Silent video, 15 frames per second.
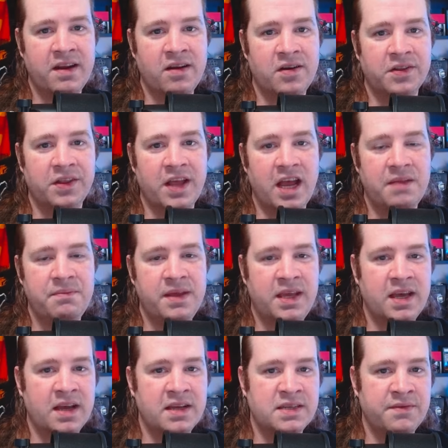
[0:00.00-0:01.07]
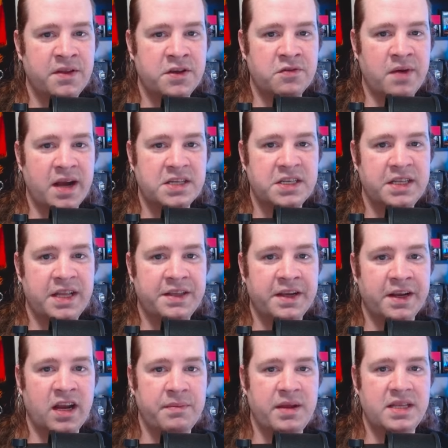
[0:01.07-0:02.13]
online because of the direction that they're
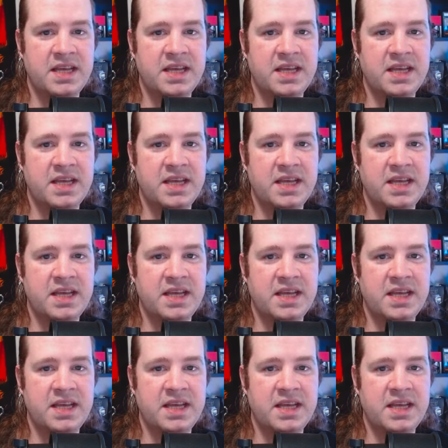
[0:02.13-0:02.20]
going to be